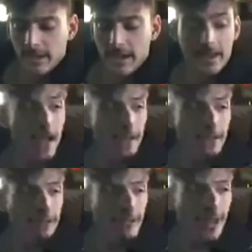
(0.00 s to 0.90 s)
I, I
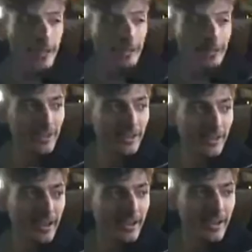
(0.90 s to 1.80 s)
hit, I hit,
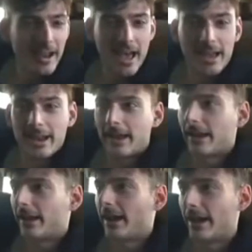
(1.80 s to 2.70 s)
uh,
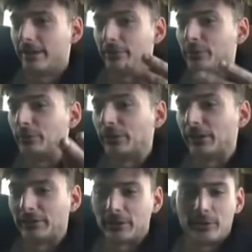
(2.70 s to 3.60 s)
I, I hit a few
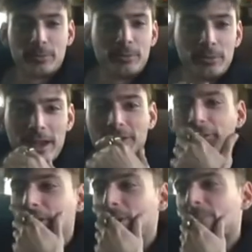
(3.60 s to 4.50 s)
licks on crypto
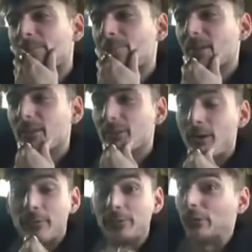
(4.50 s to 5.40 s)
last year,
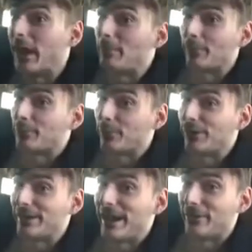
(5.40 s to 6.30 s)
so I feel a lot more
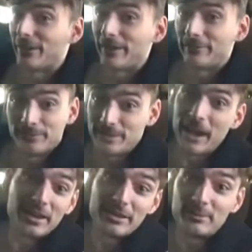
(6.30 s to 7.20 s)
free now than I than
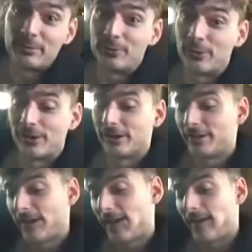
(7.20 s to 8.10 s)
I did before.
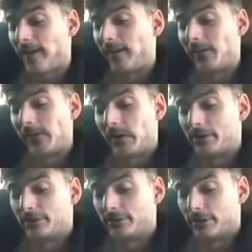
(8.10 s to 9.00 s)

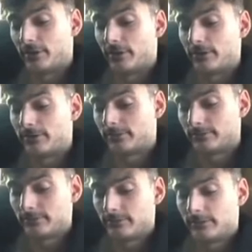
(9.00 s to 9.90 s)
So.
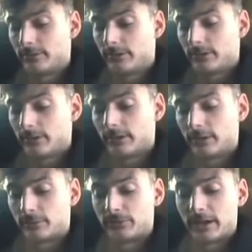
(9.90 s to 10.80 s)

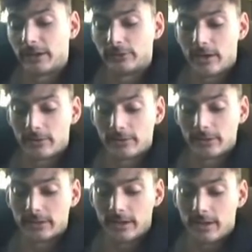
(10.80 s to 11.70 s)
You know what I'm saying? So I don't
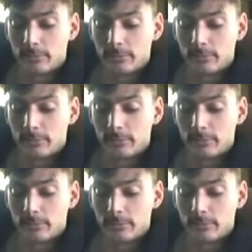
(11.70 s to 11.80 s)
really care.